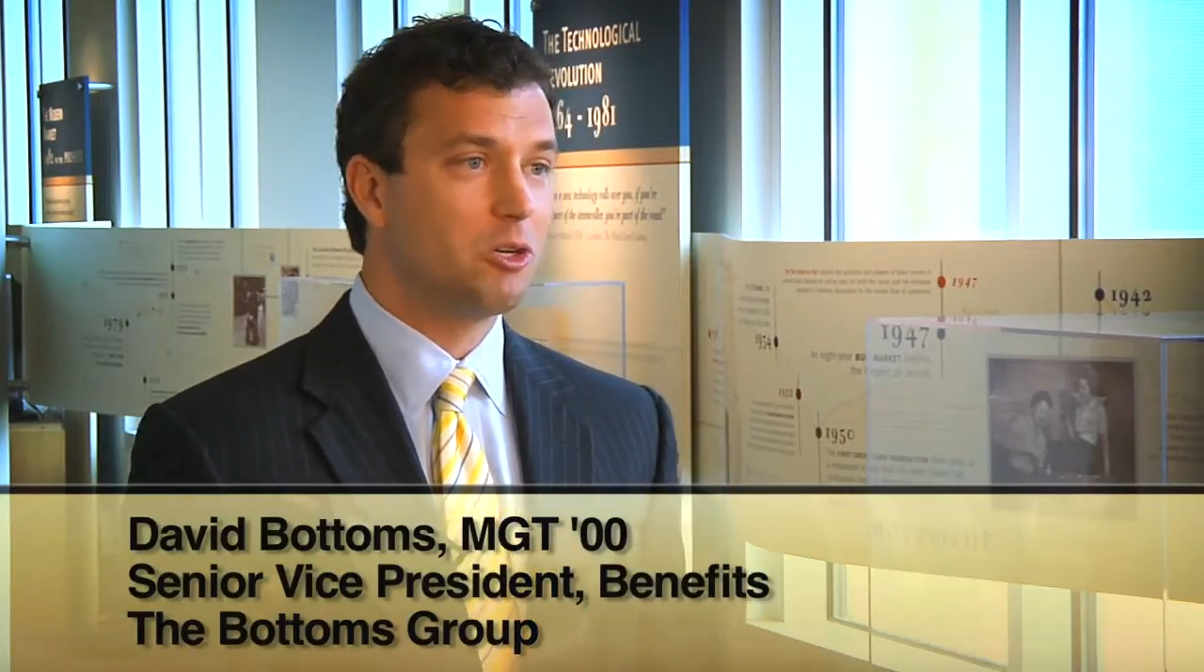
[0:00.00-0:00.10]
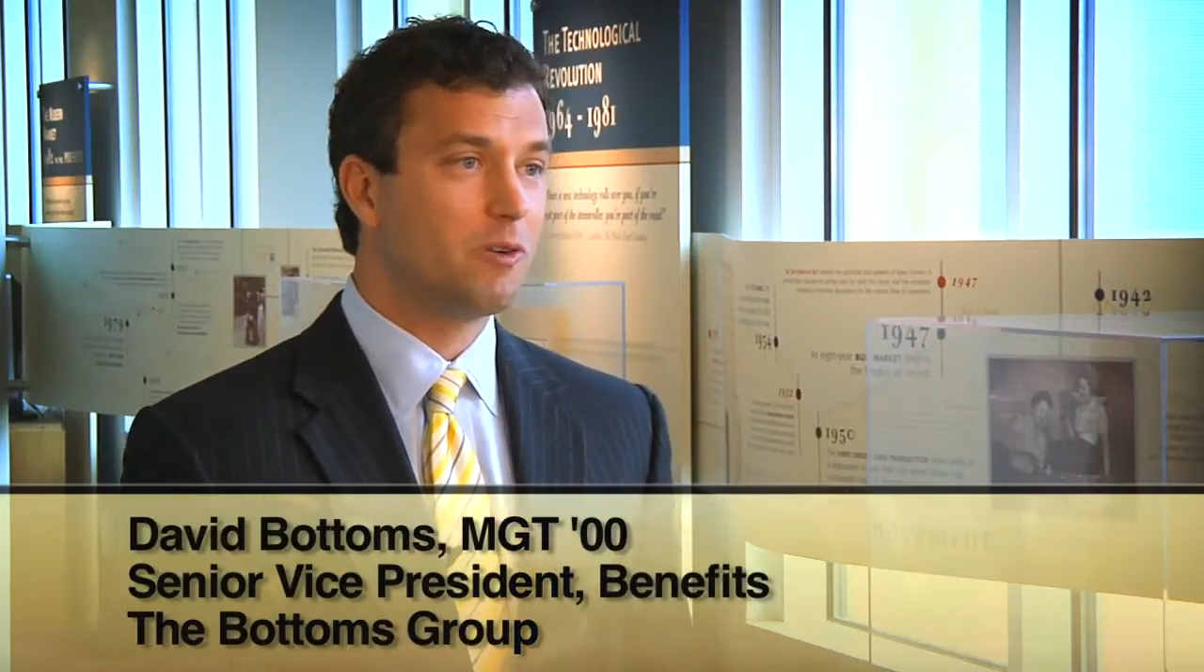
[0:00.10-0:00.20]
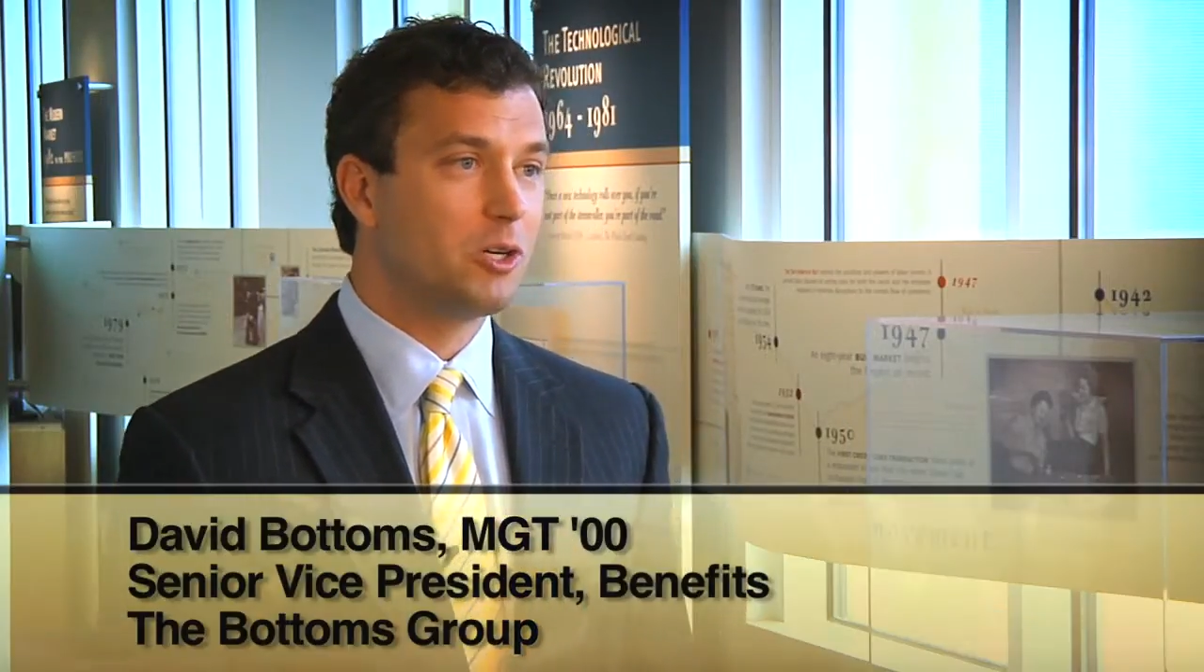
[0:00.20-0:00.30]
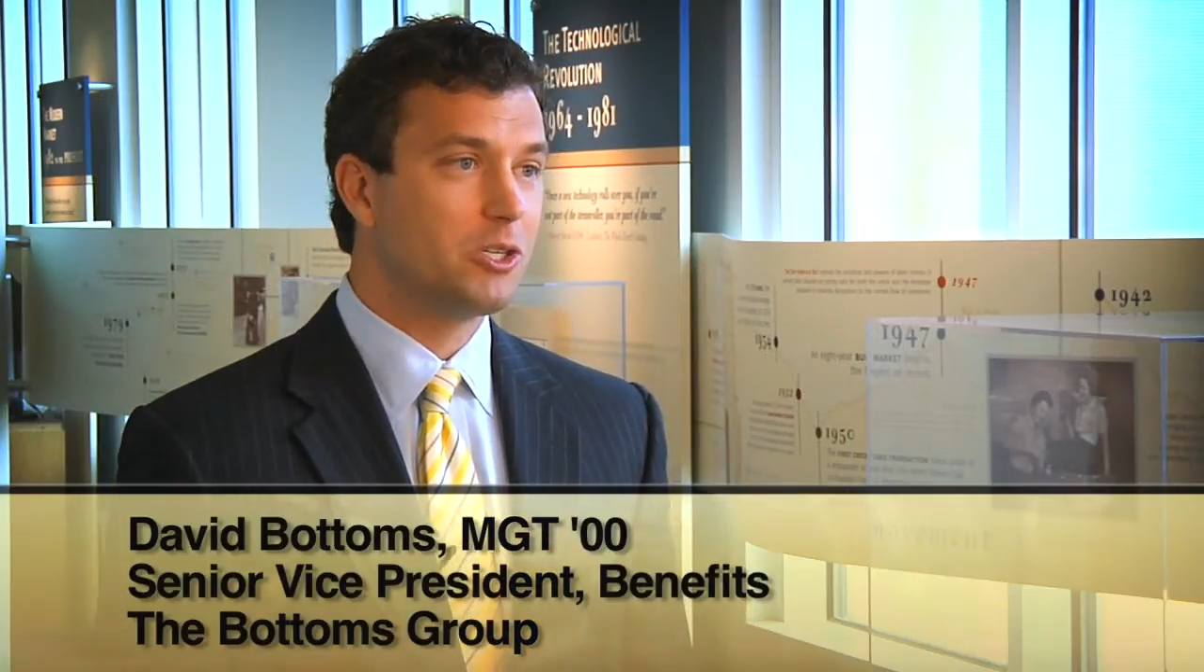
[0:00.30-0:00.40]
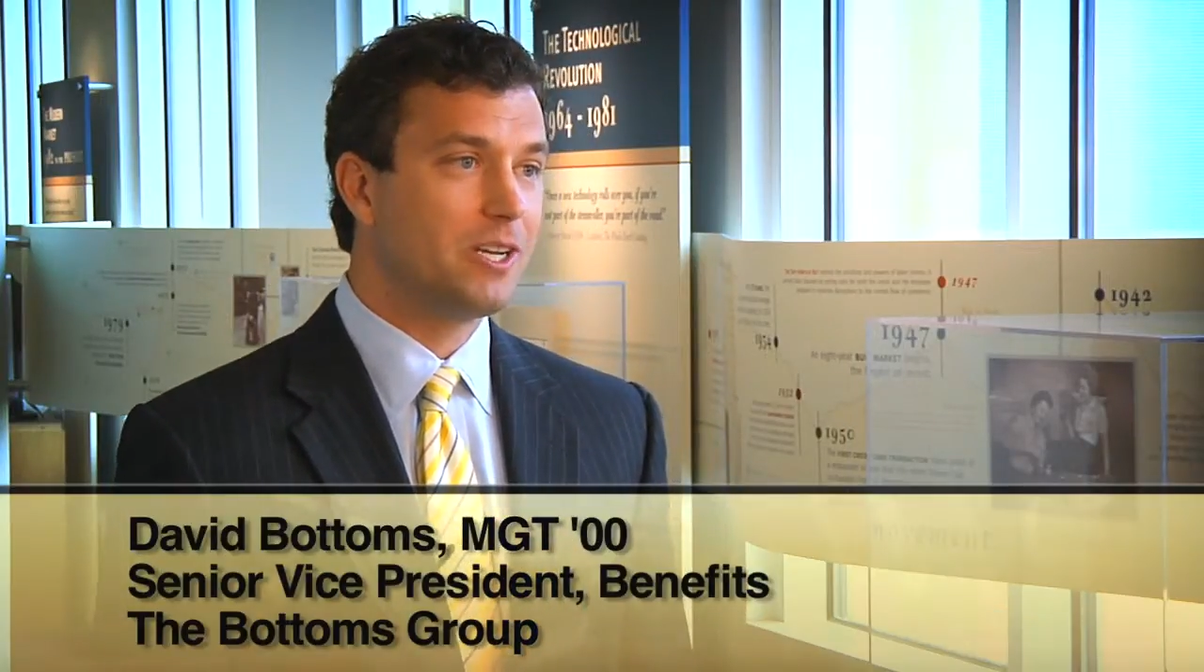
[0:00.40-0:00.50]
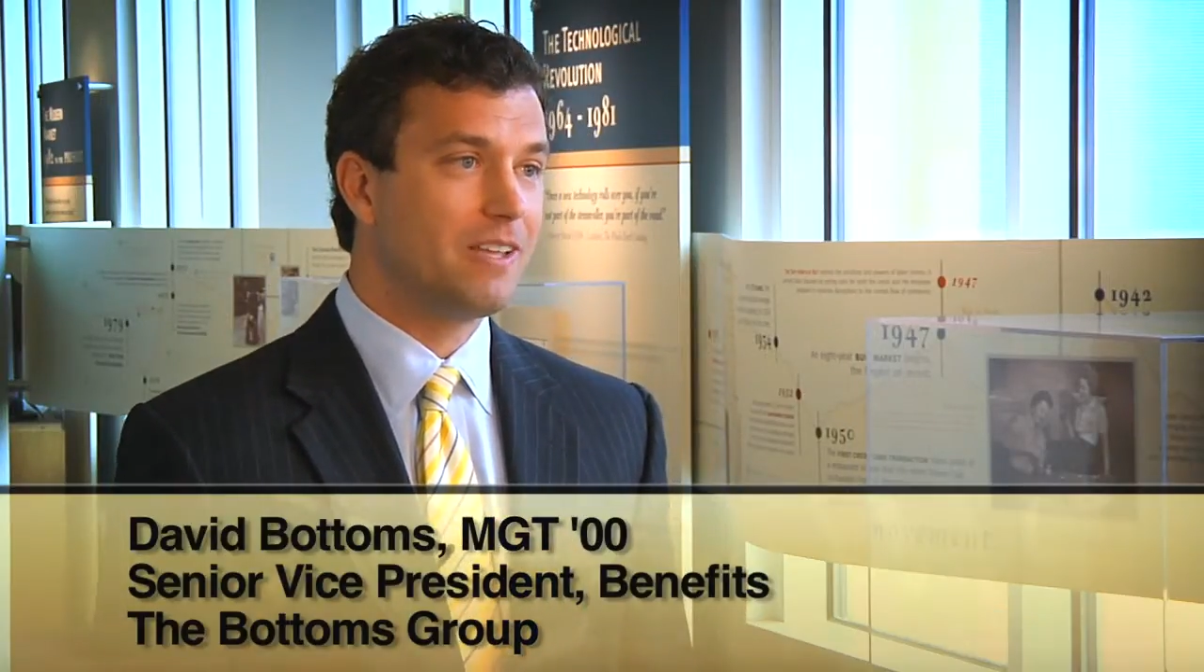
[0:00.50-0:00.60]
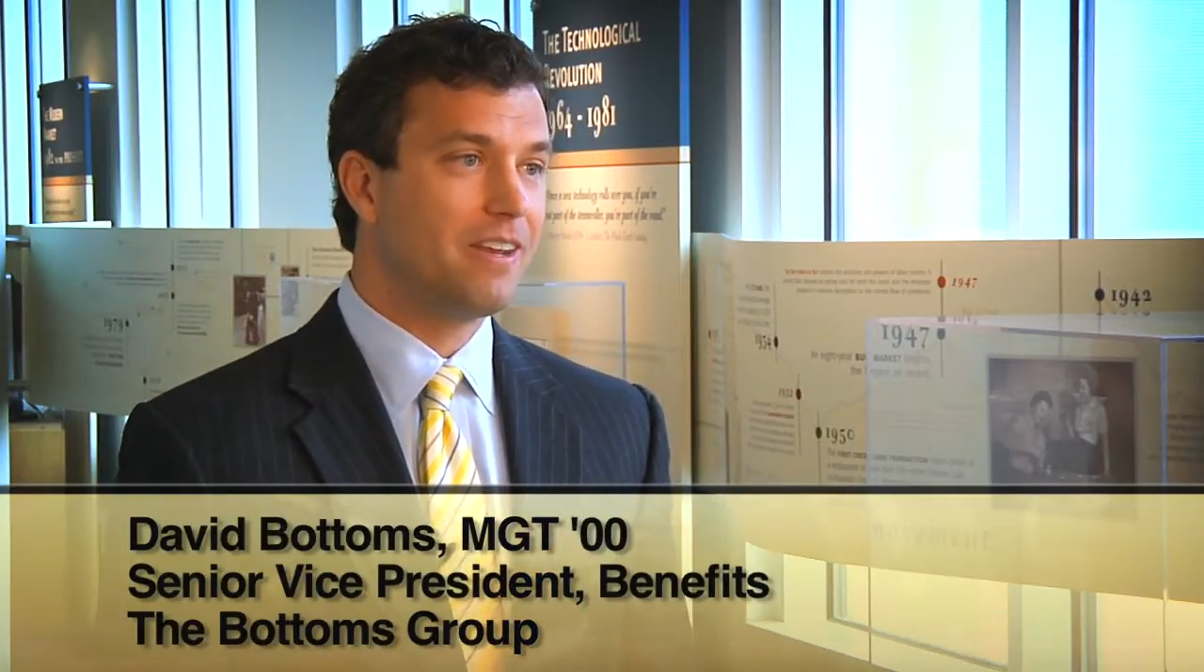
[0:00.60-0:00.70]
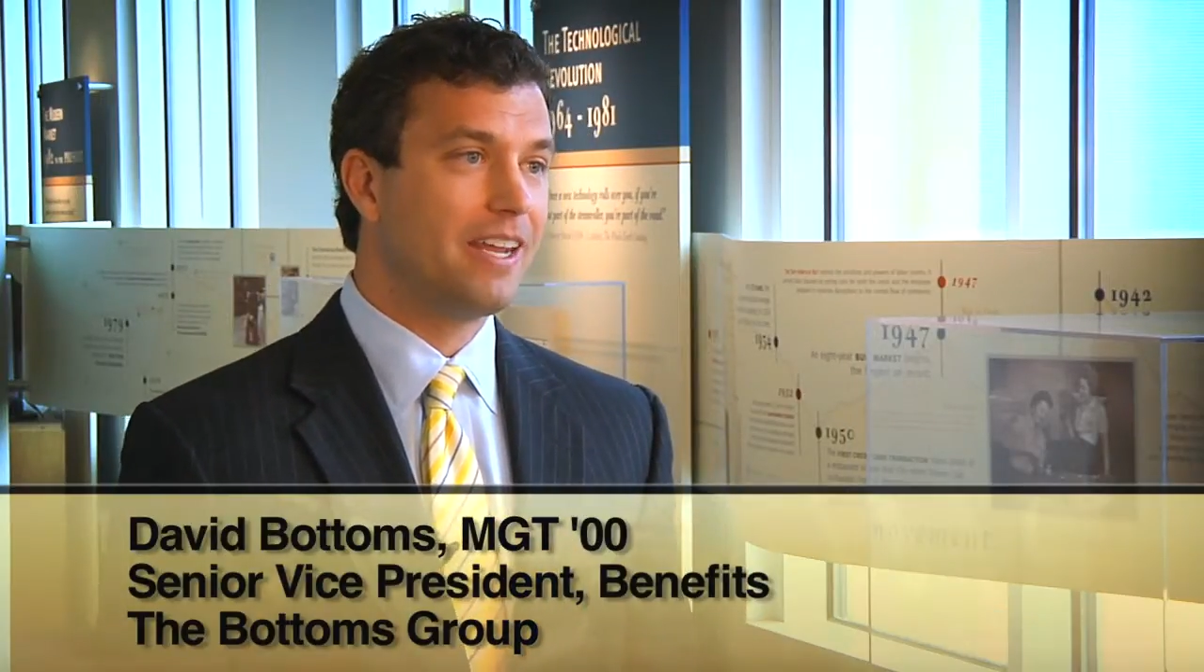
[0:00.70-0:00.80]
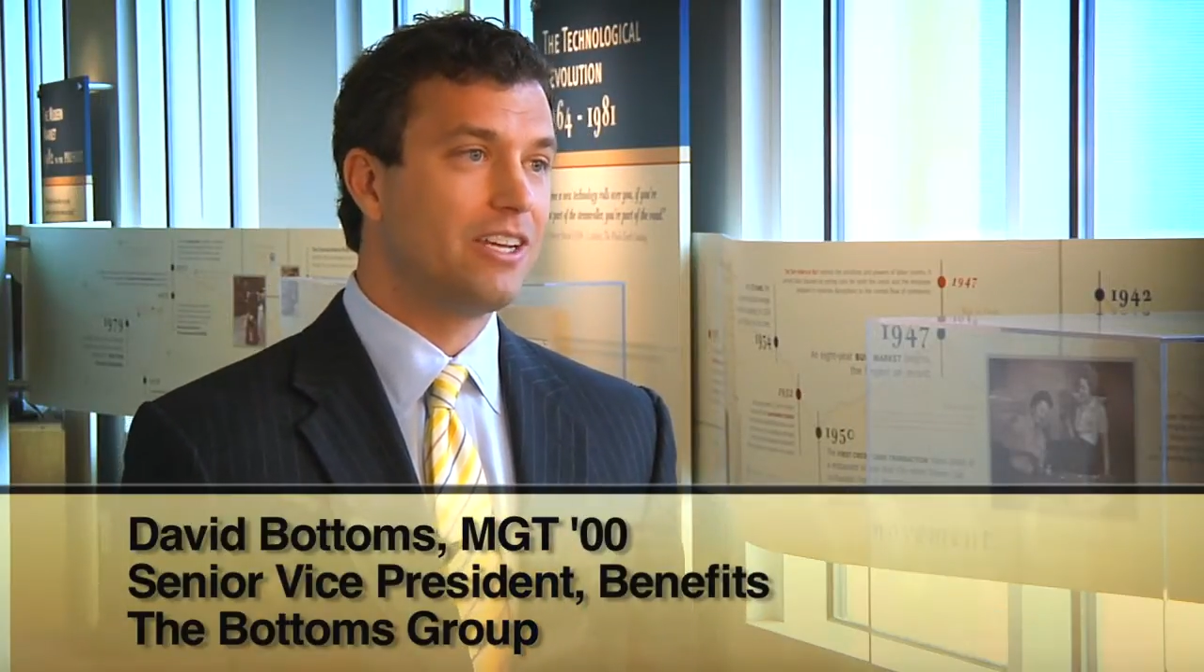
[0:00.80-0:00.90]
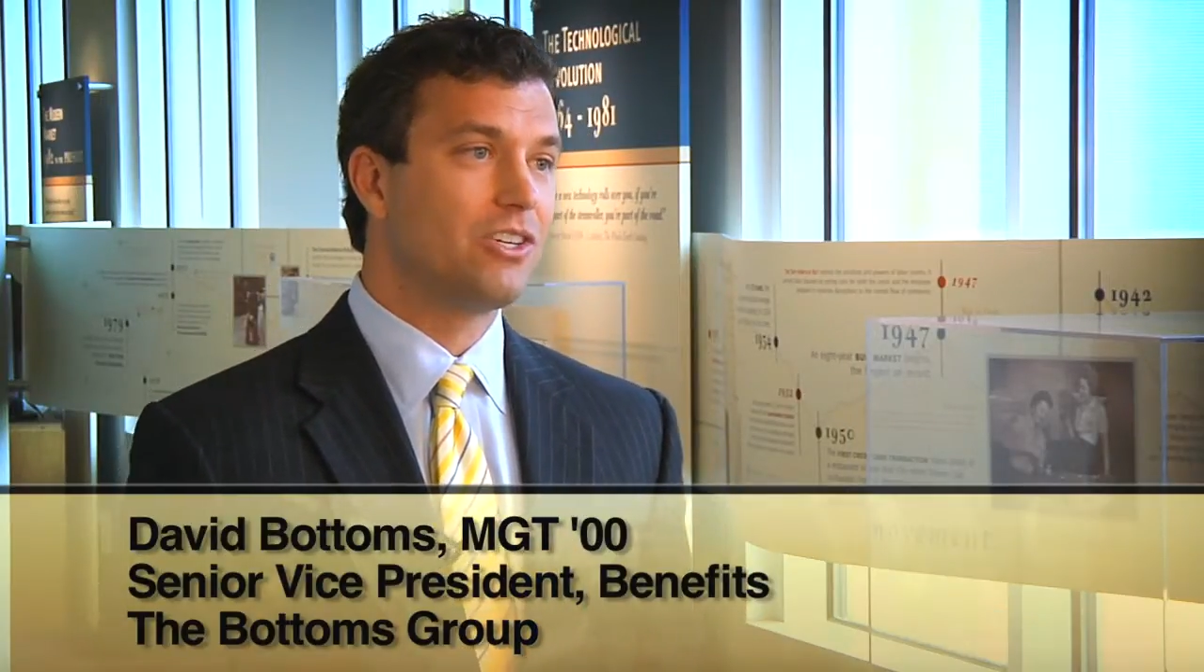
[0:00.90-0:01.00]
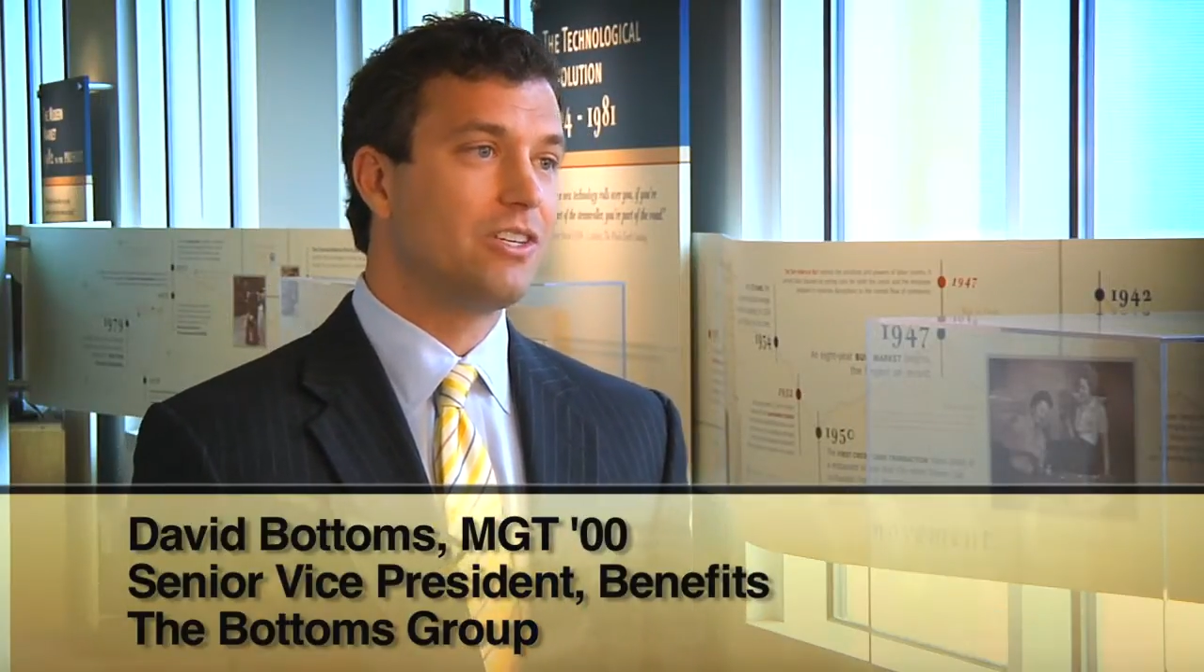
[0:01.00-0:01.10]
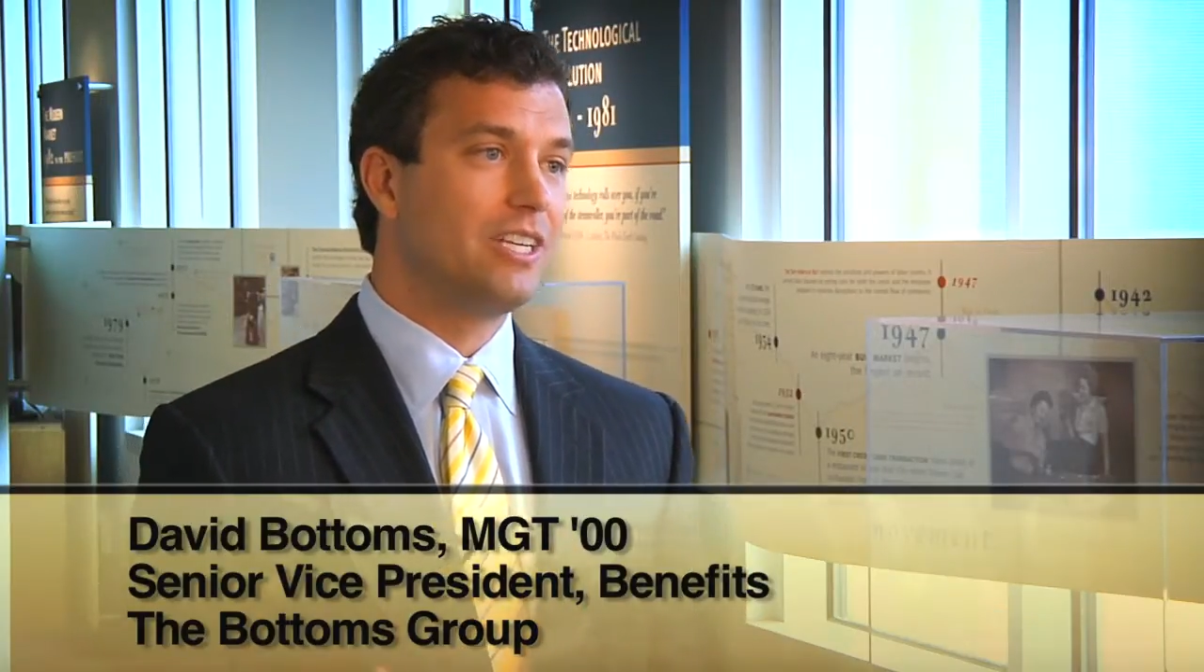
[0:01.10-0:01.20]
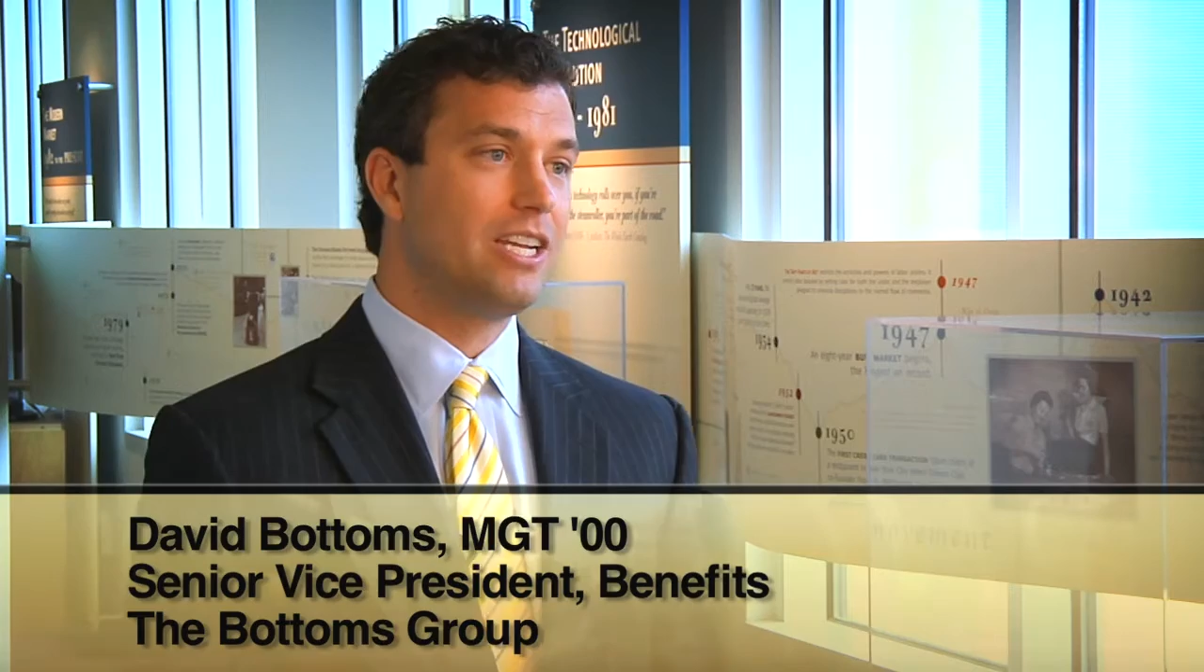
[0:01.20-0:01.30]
university in the nation